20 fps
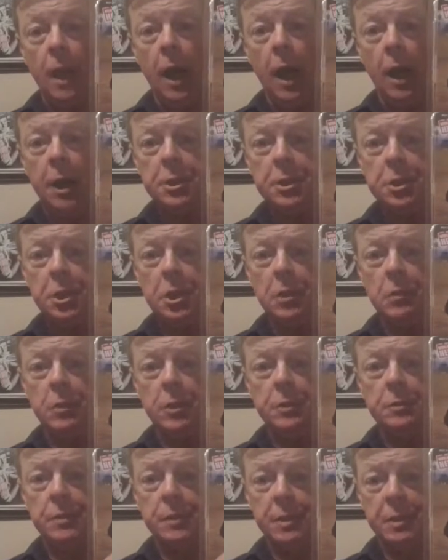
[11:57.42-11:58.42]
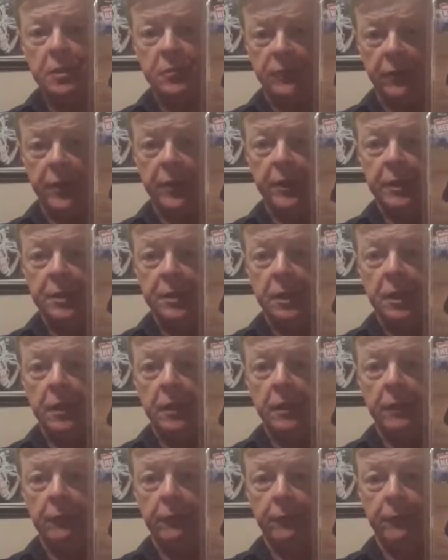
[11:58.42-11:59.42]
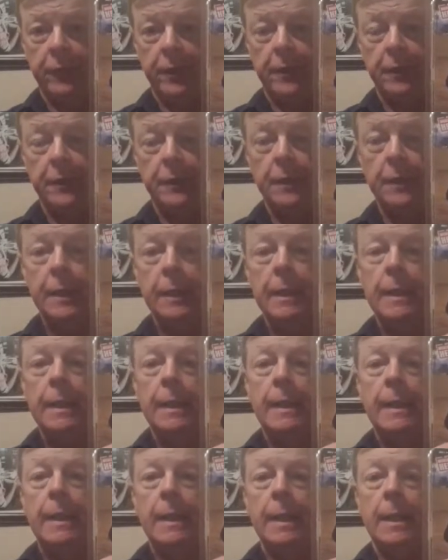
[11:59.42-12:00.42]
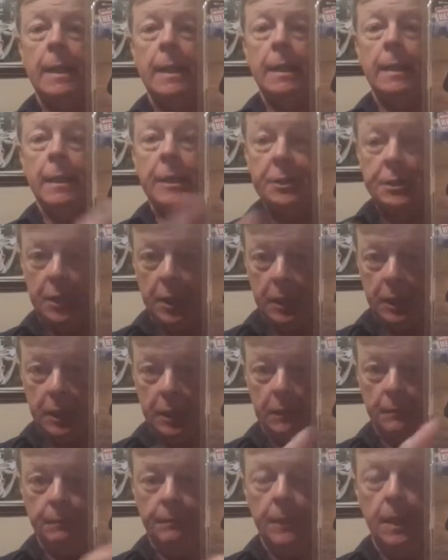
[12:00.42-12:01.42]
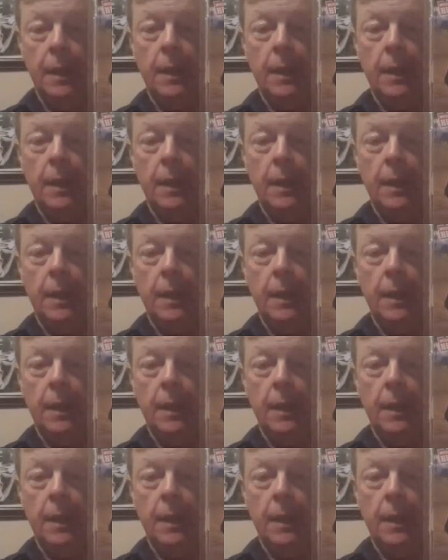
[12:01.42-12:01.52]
Haji, which is his friend, his Indian friend, East Indian,